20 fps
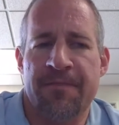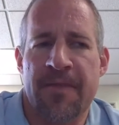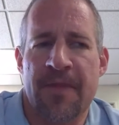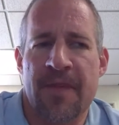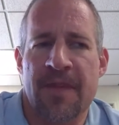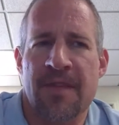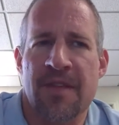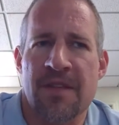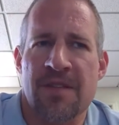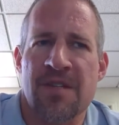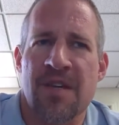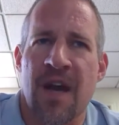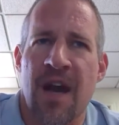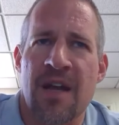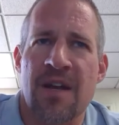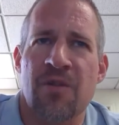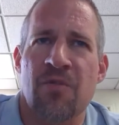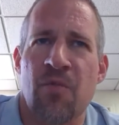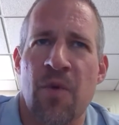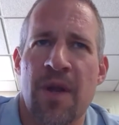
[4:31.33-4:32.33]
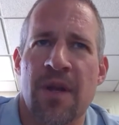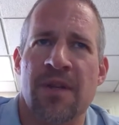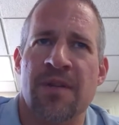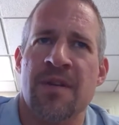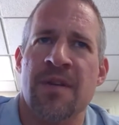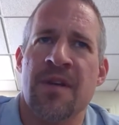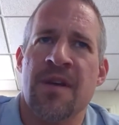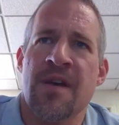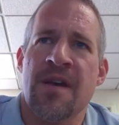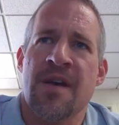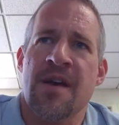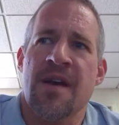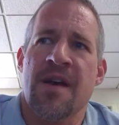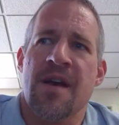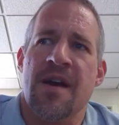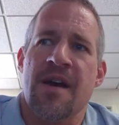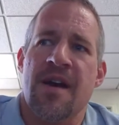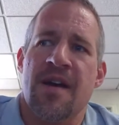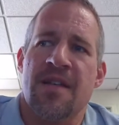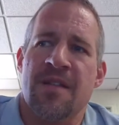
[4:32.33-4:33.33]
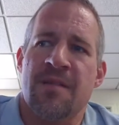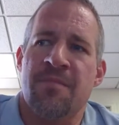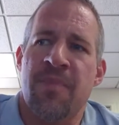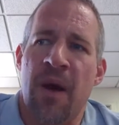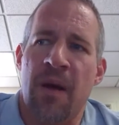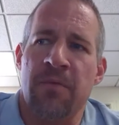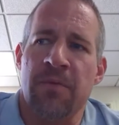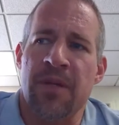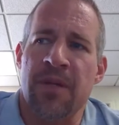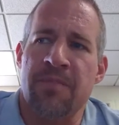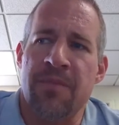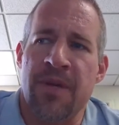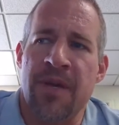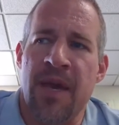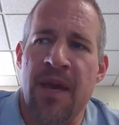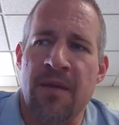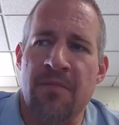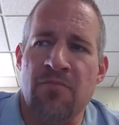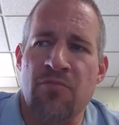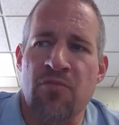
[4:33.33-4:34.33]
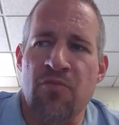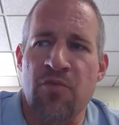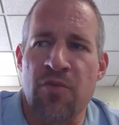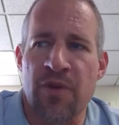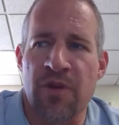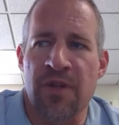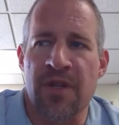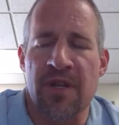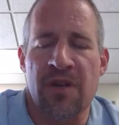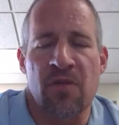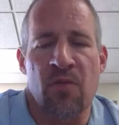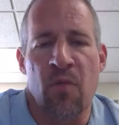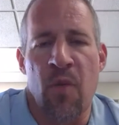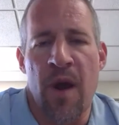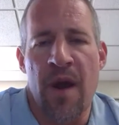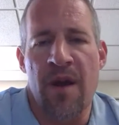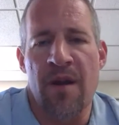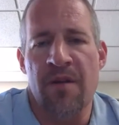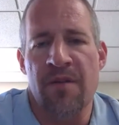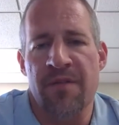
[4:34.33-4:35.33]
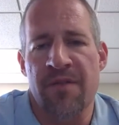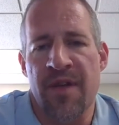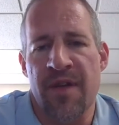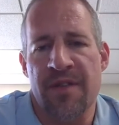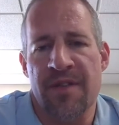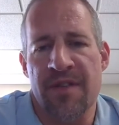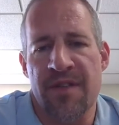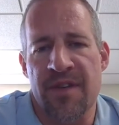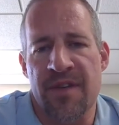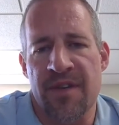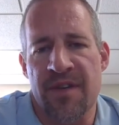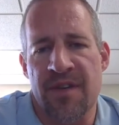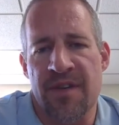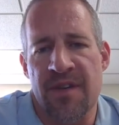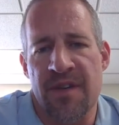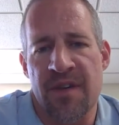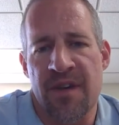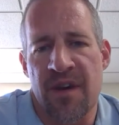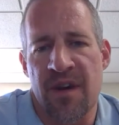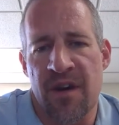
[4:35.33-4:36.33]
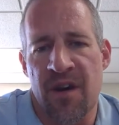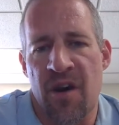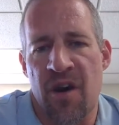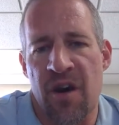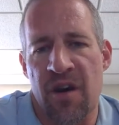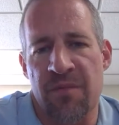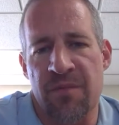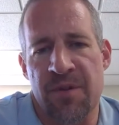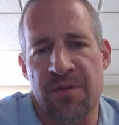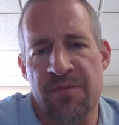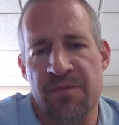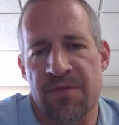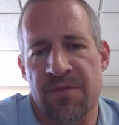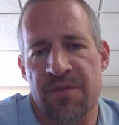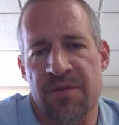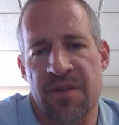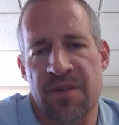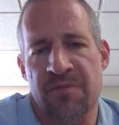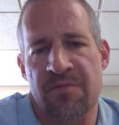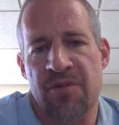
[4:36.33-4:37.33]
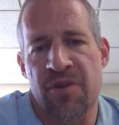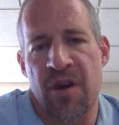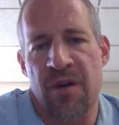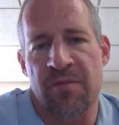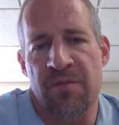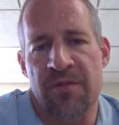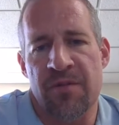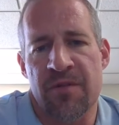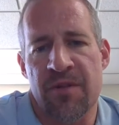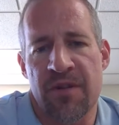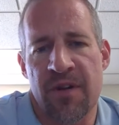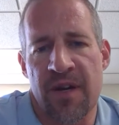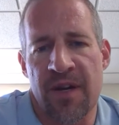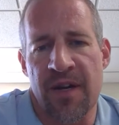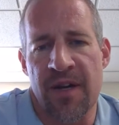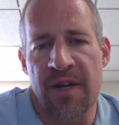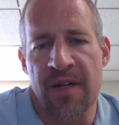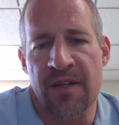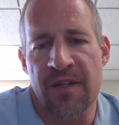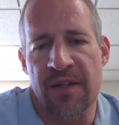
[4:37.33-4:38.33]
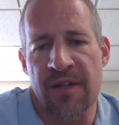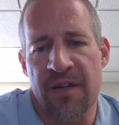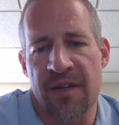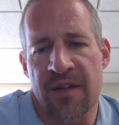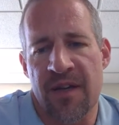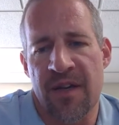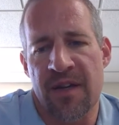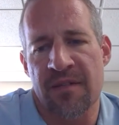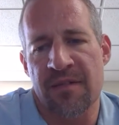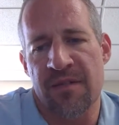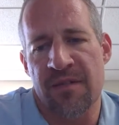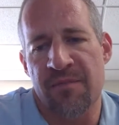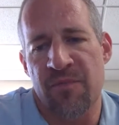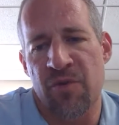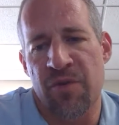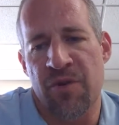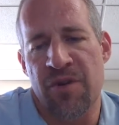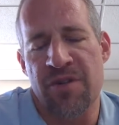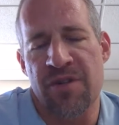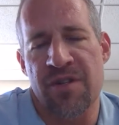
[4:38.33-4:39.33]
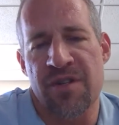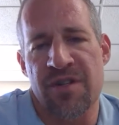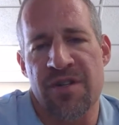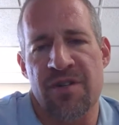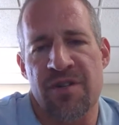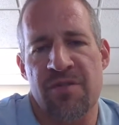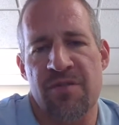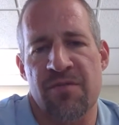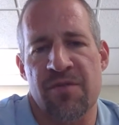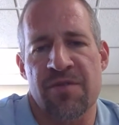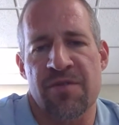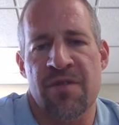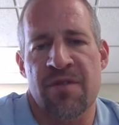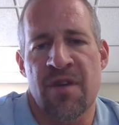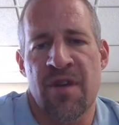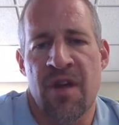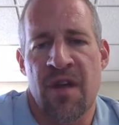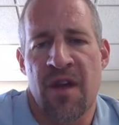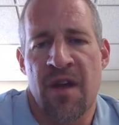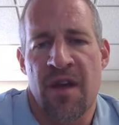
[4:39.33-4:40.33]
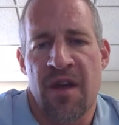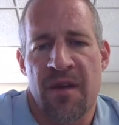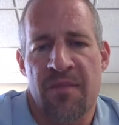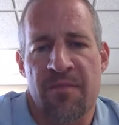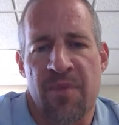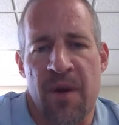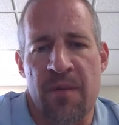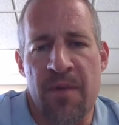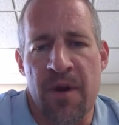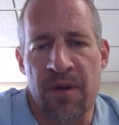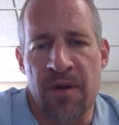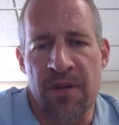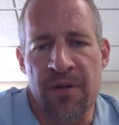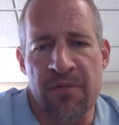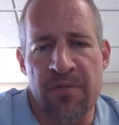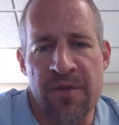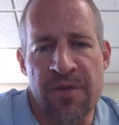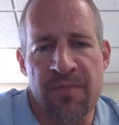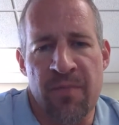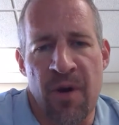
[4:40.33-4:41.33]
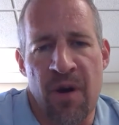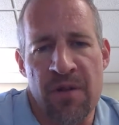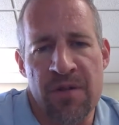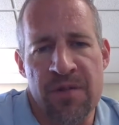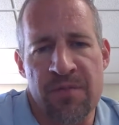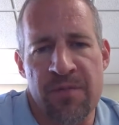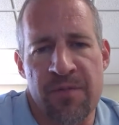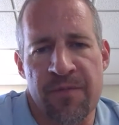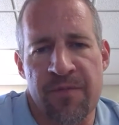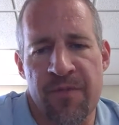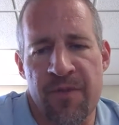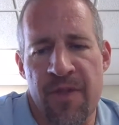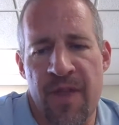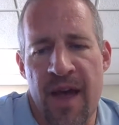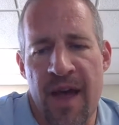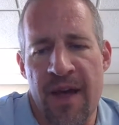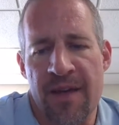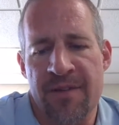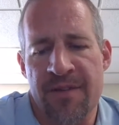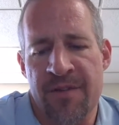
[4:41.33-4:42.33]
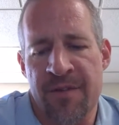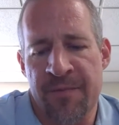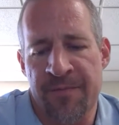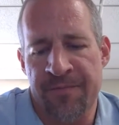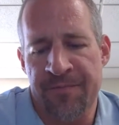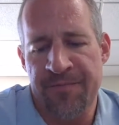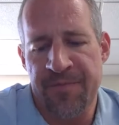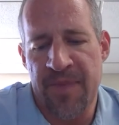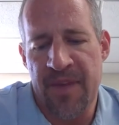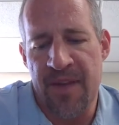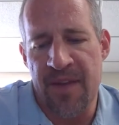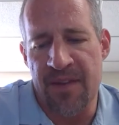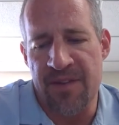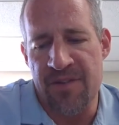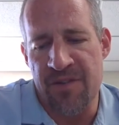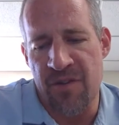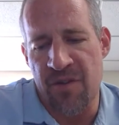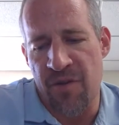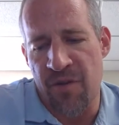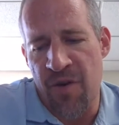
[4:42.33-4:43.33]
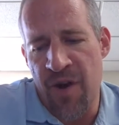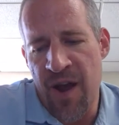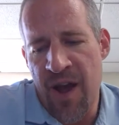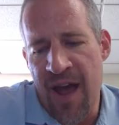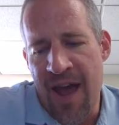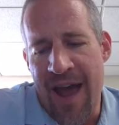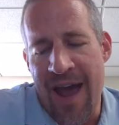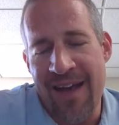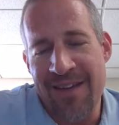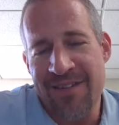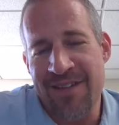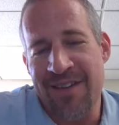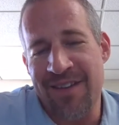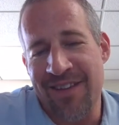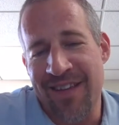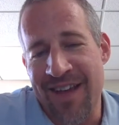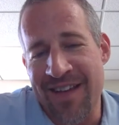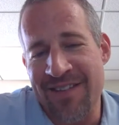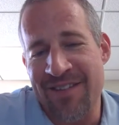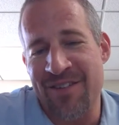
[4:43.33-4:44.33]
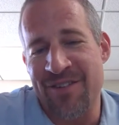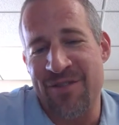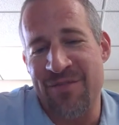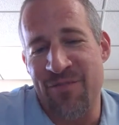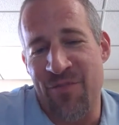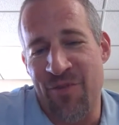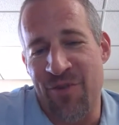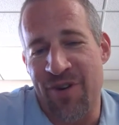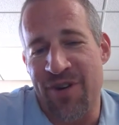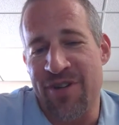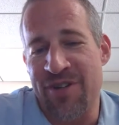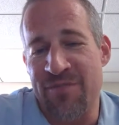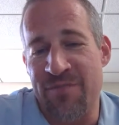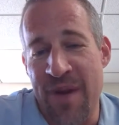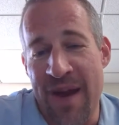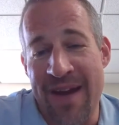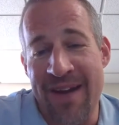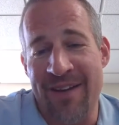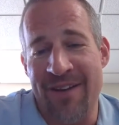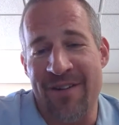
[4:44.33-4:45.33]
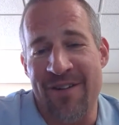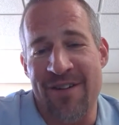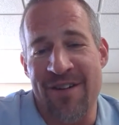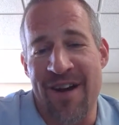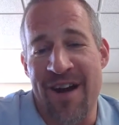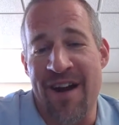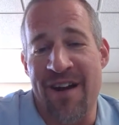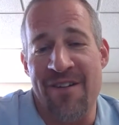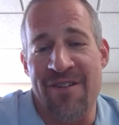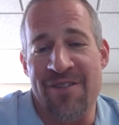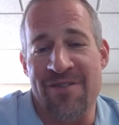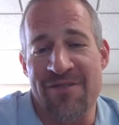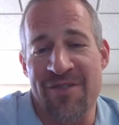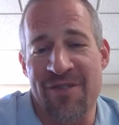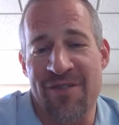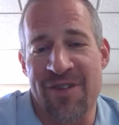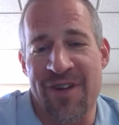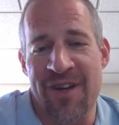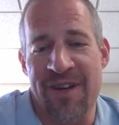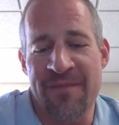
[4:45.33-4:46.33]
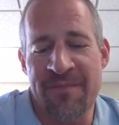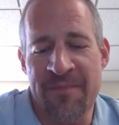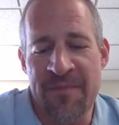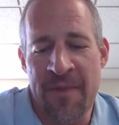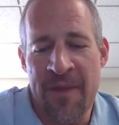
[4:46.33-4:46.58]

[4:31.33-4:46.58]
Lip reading: And that's kind of when the public became really aware that the economy was in deep trouble. And again, the mortgage industry was primarily responsible for that. And so as a licensed mortgage banker in Arizona,